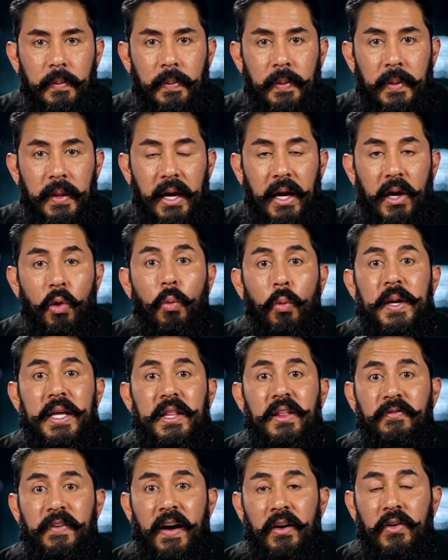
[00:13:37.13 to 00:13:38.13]
And it will be
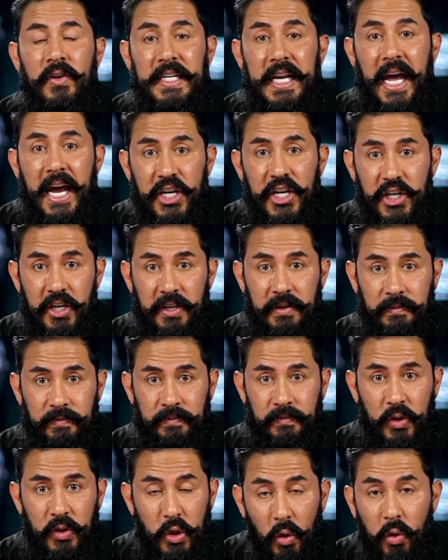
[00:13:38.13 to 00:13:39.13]
the foundation.
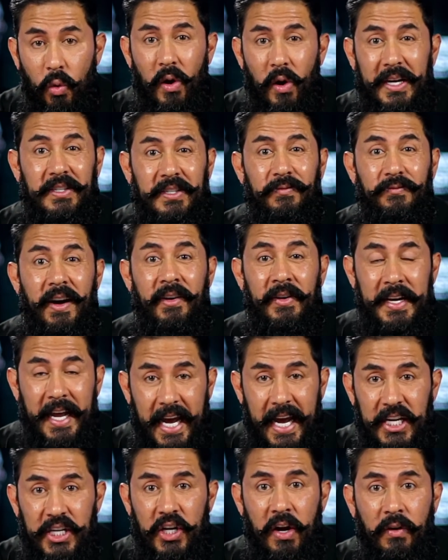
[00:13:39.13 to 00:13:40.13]
Do the work as the
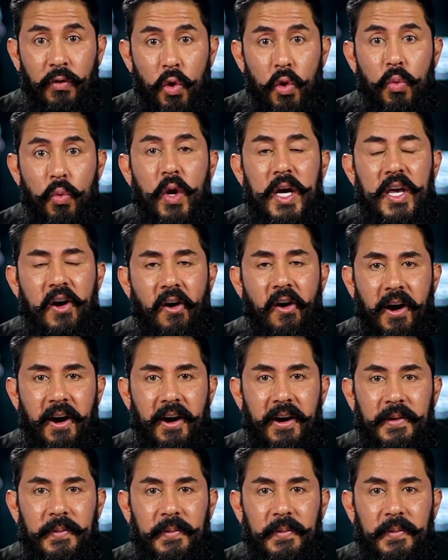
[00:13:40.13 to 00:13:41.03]
foundation of who we are.